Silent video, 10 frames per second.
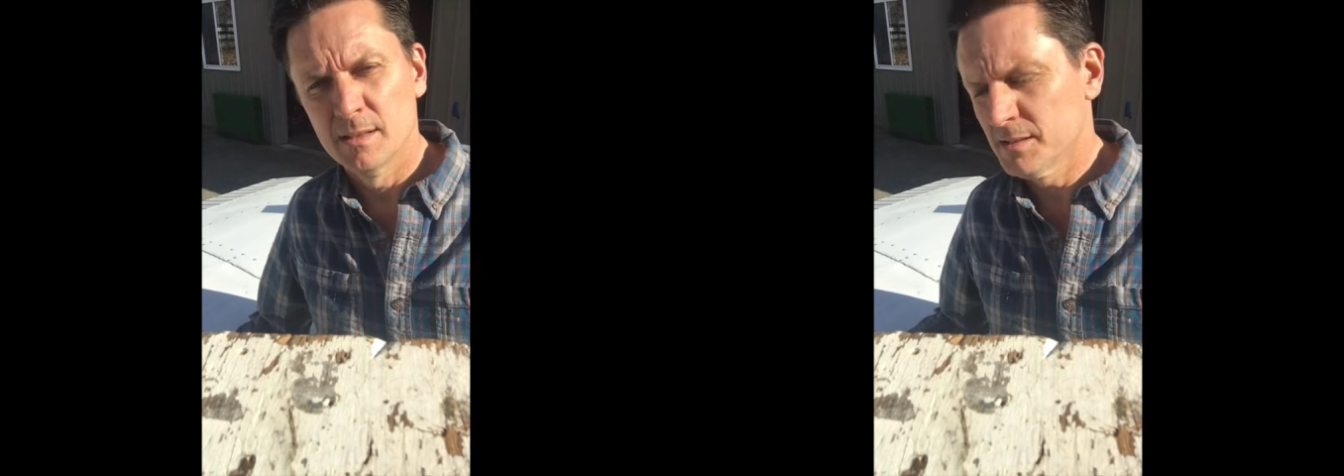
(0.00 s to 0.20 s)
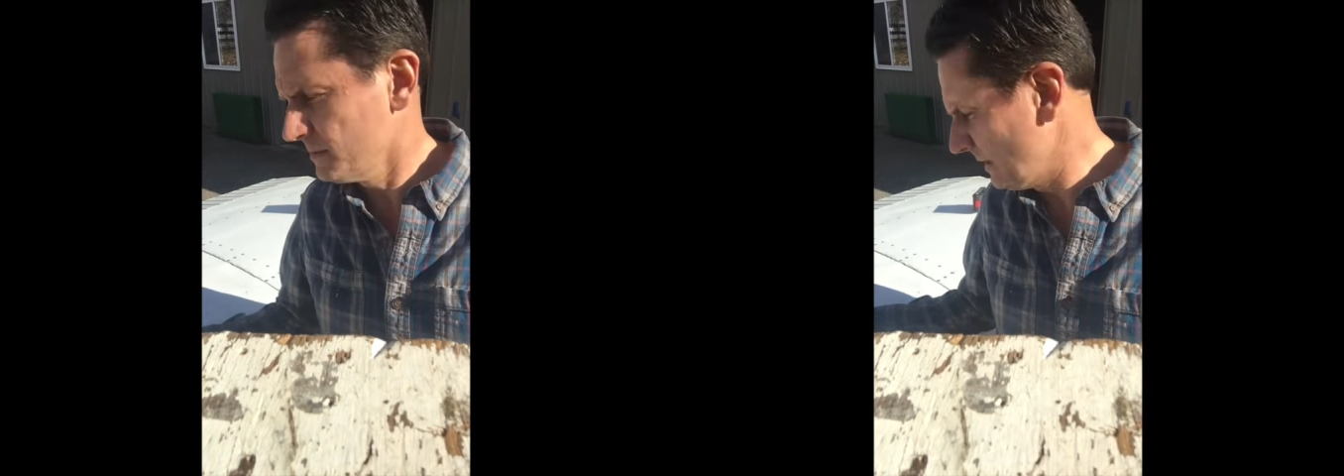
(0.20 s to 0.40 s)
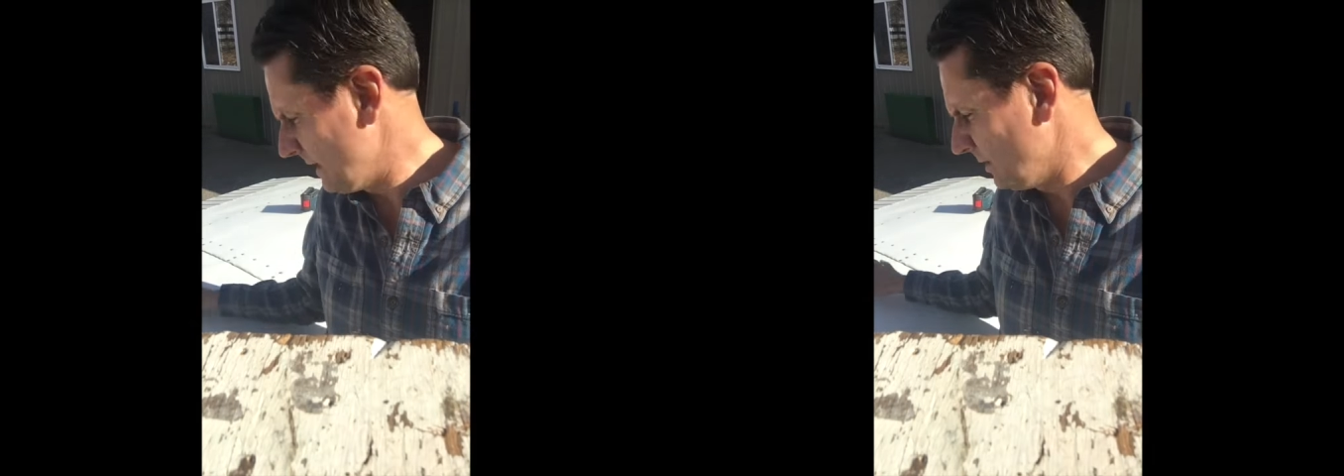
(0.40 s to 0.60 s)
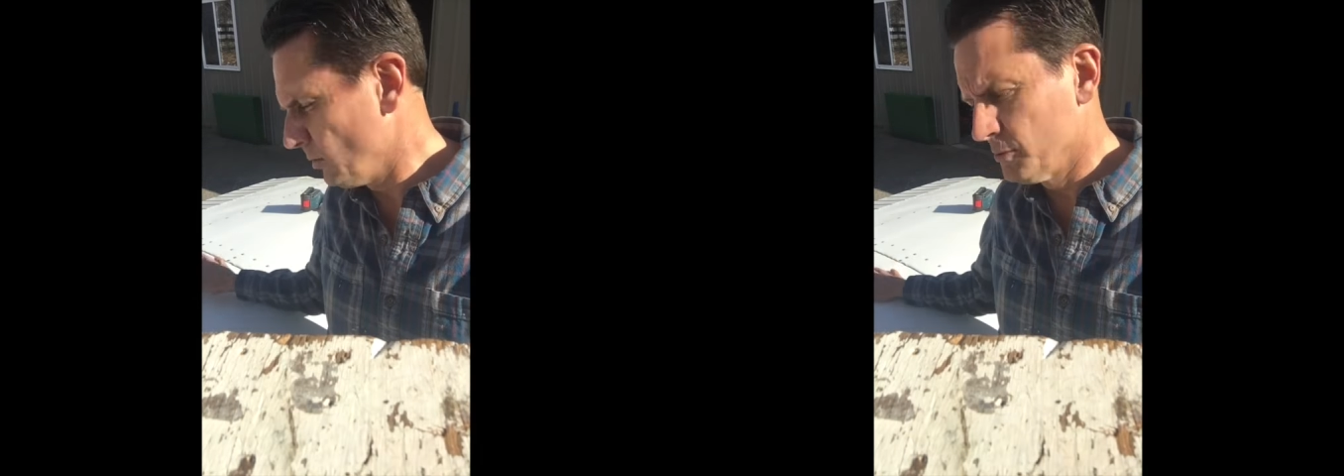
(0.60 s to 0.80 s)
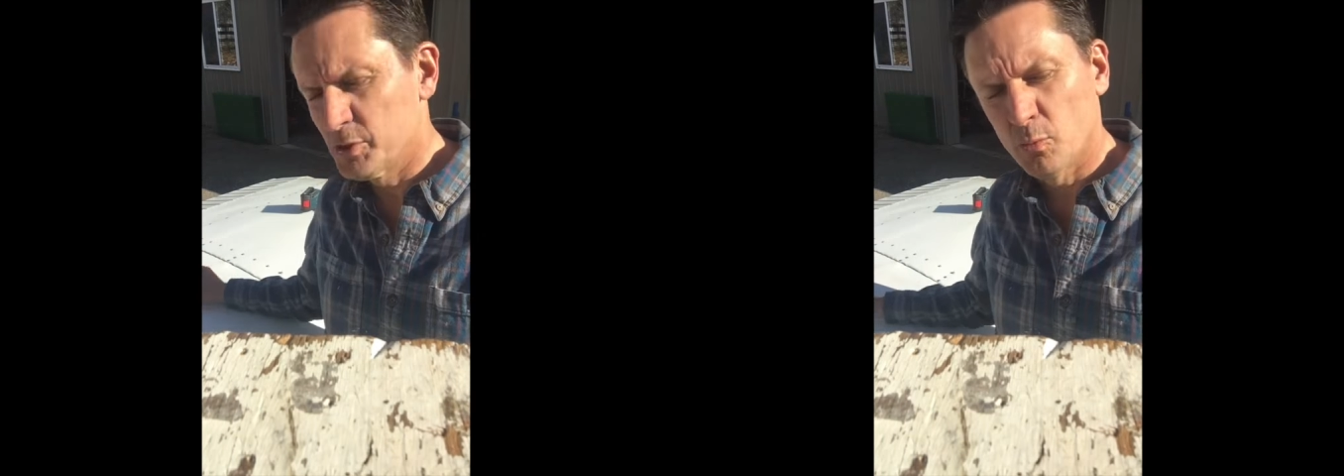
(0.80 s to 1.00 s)
This tank
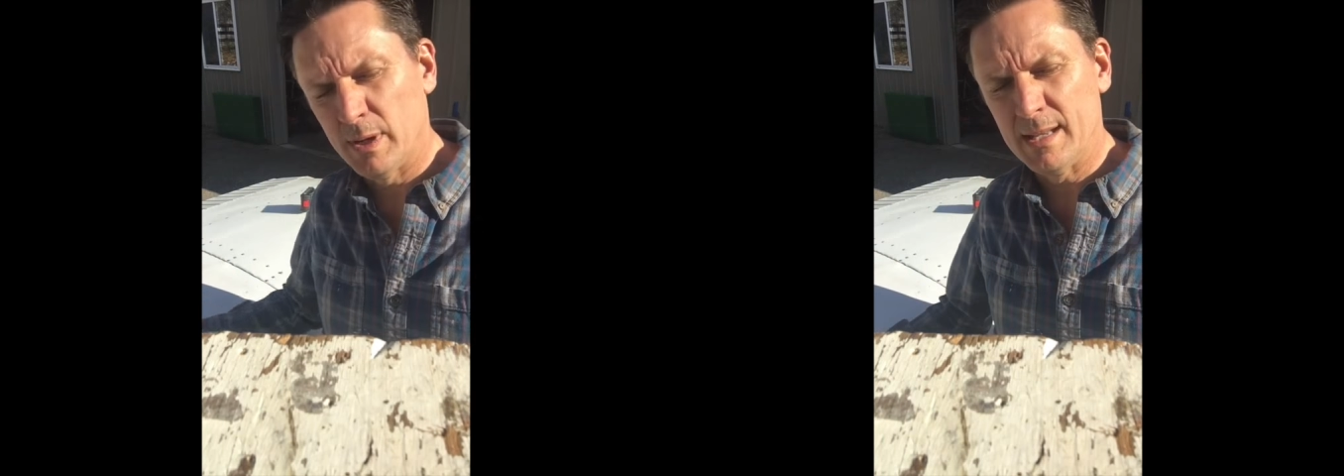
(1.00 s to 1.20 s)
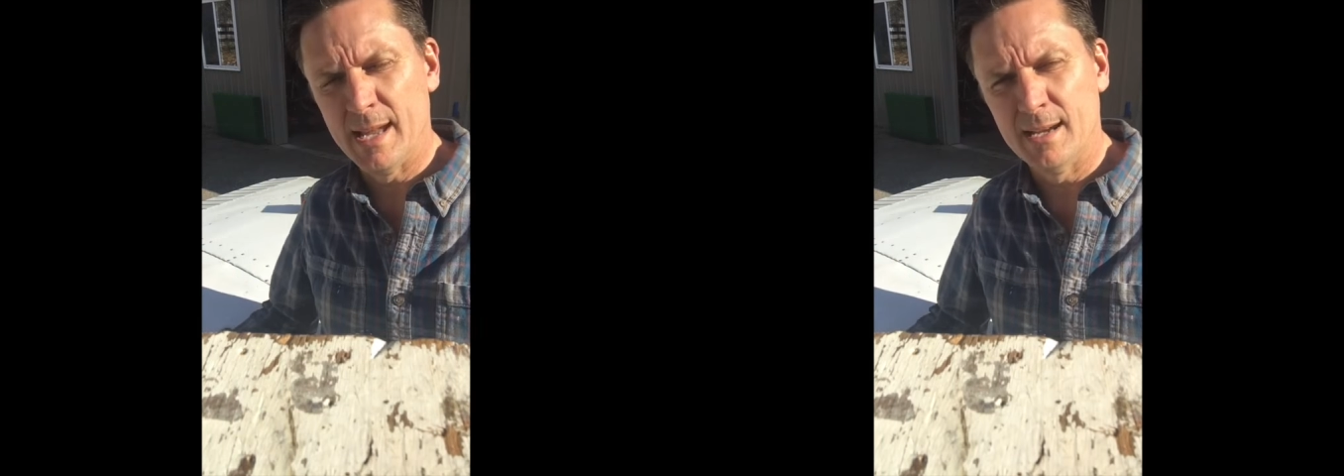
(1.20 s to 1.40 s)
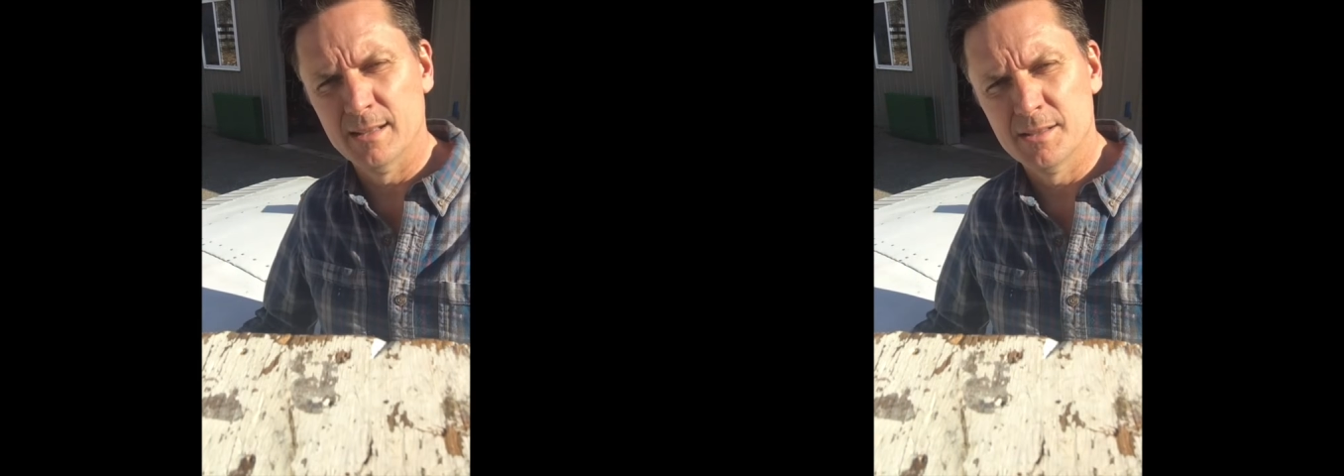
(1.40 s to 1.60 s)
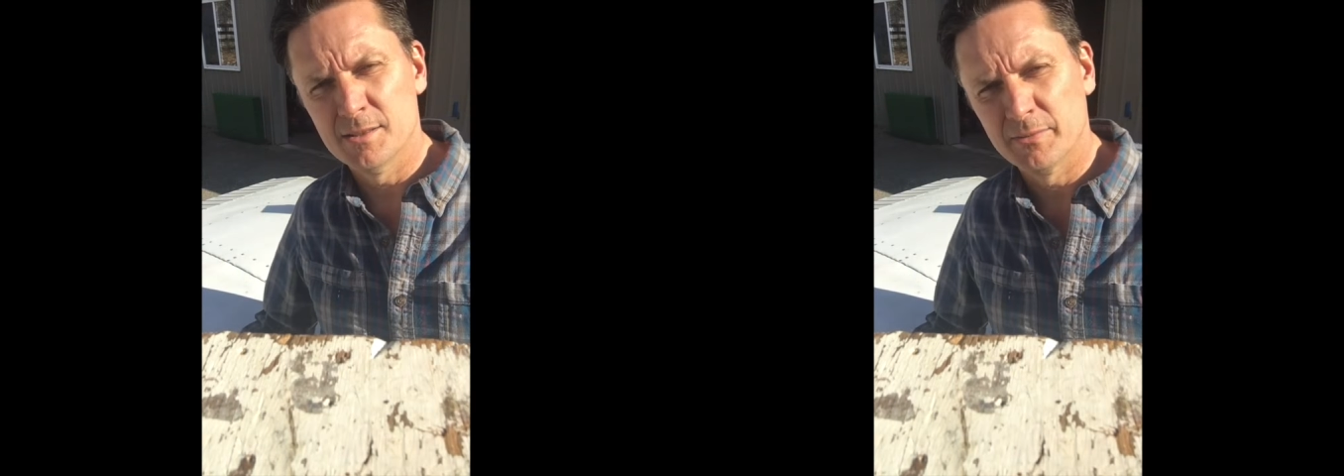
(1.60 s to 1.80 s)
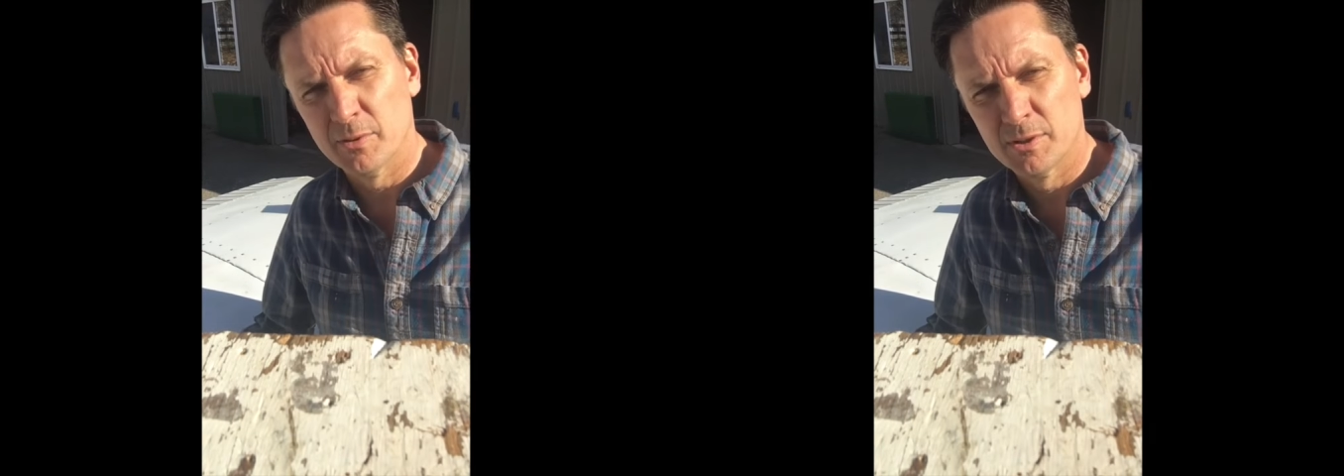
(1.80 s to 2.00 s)
holds 20
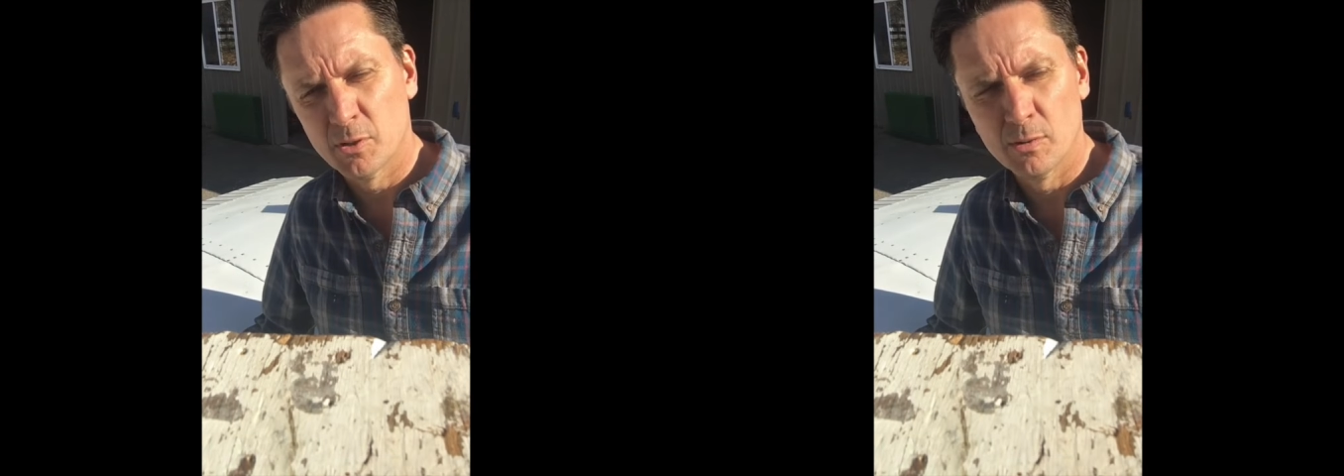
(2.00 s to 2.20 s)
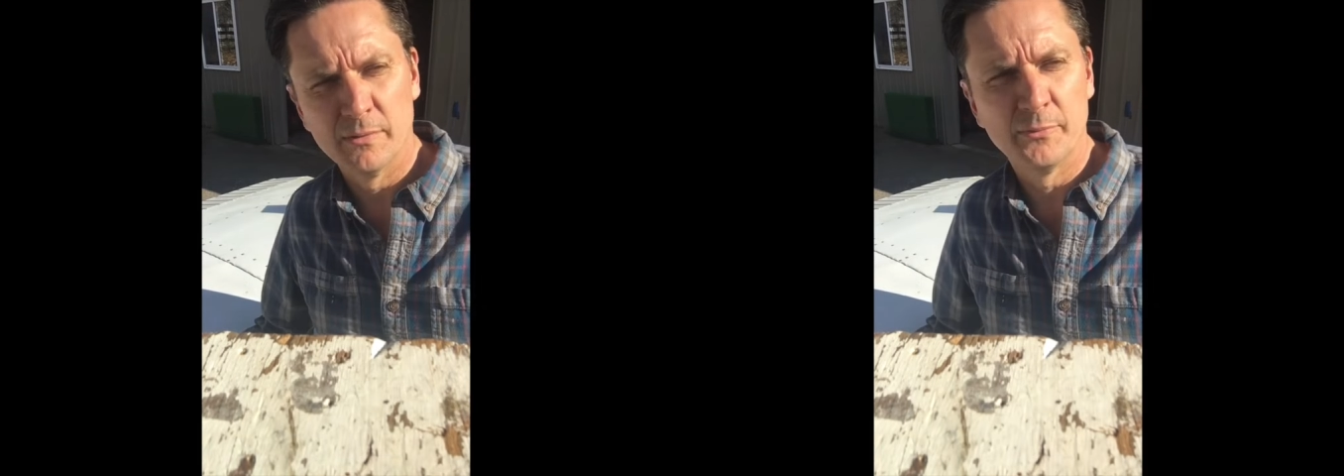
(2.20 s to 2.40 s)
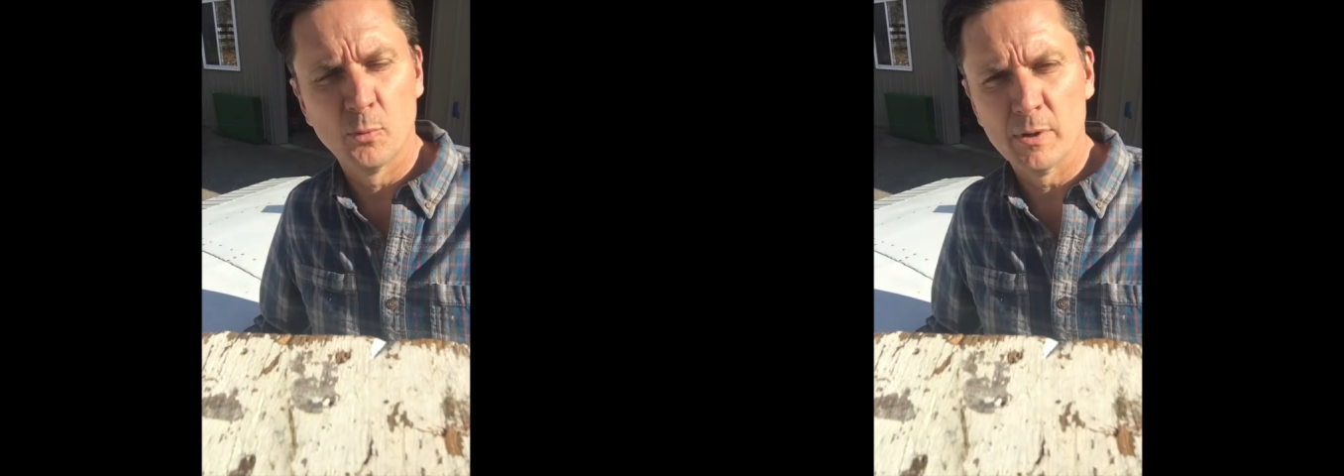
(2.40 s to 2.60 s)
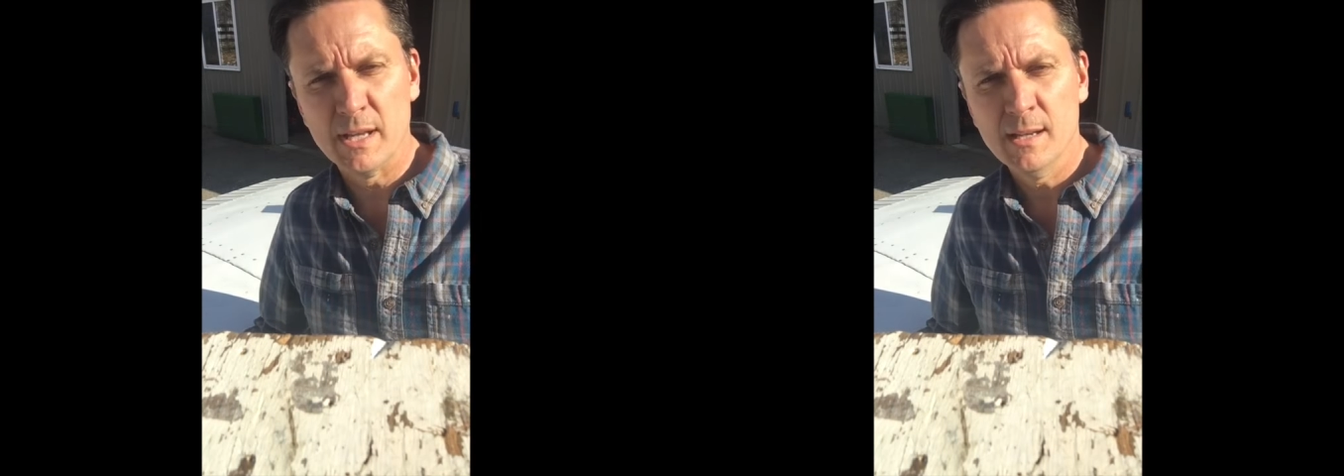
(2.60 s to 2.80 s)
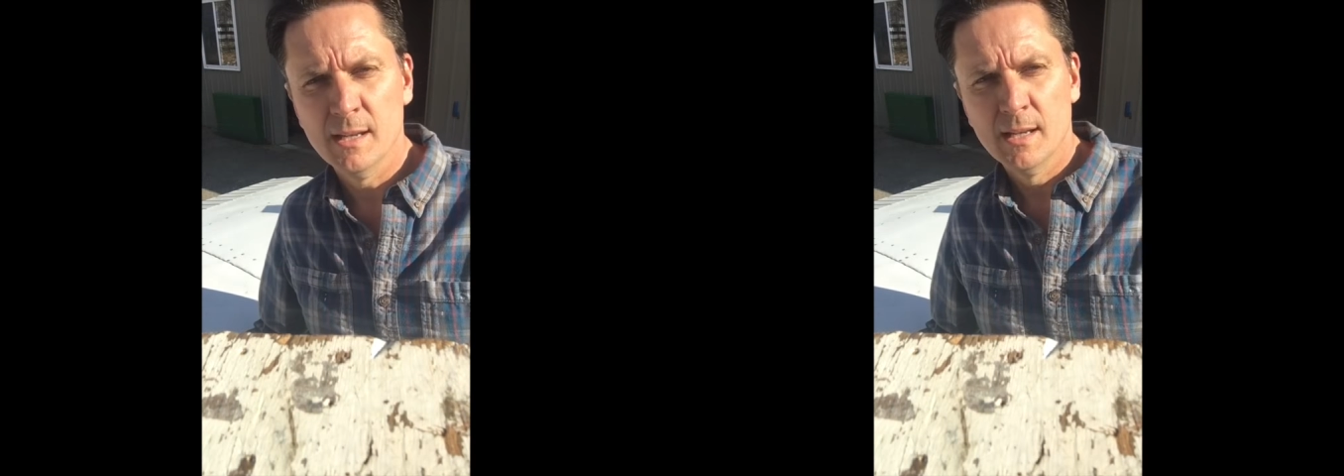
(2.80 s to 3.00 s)
gallons for a total of 40,